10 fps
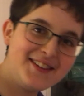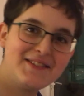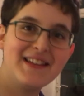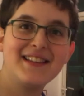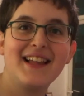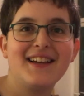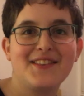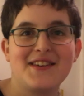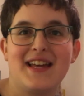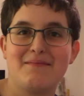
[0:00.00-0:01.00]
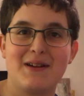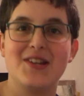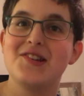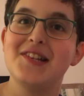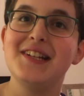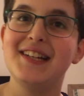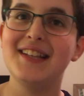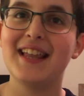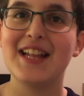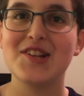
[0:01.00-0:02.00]
You didn't like the animation
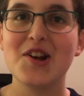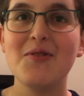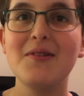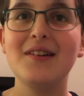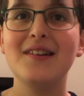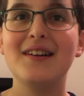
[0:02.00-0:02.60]
in that show?